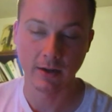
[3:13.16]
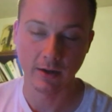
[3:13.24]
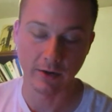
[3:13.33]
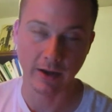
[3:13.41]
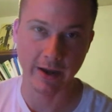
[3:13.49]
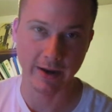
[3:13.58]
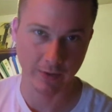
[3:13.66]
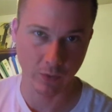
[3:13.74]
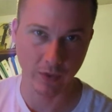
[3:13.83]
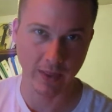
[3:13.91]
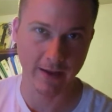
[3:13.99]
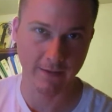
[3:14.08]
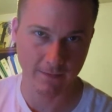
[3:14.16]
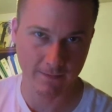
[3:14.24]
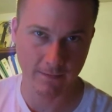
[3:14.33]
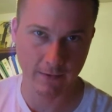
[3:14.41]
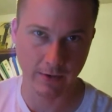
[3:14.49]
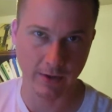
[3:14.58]
Okay, when they
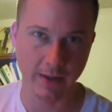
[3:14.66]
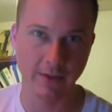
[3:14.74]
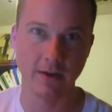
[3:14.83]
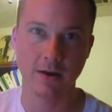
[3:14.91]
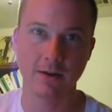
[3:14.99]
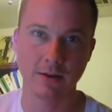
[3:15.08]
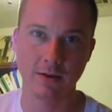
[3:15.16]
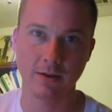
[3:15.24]
did the